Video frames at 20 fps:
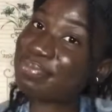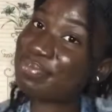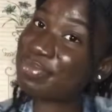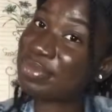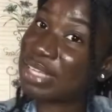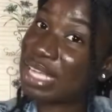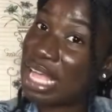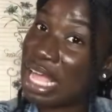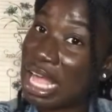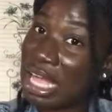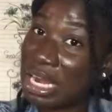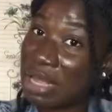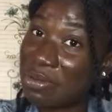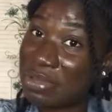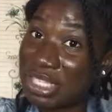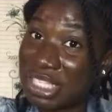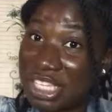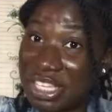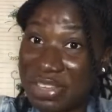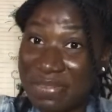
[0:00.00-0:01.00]
And I'll
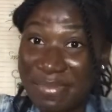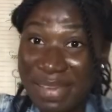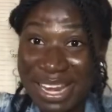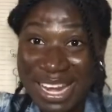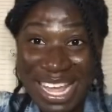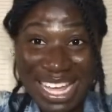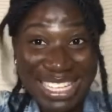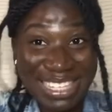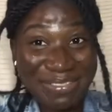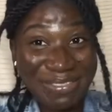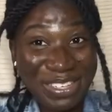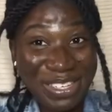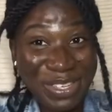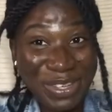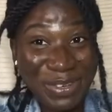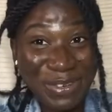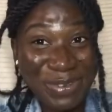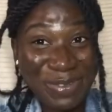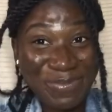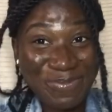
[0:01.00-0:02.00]
see you in my next video.
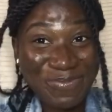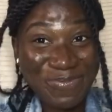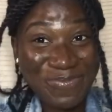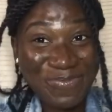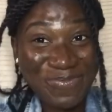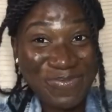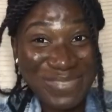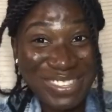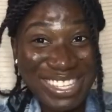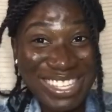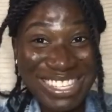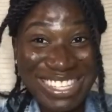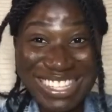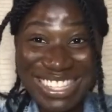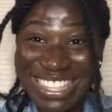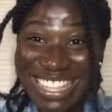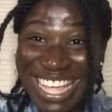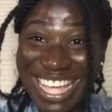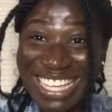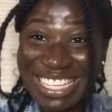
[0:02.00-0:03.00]

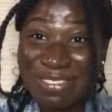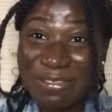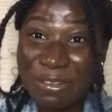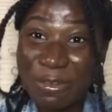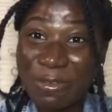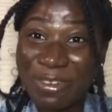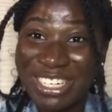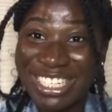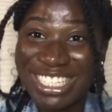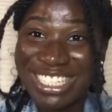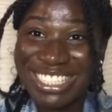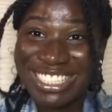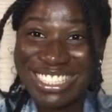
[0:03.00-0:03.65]
Thanks for watching.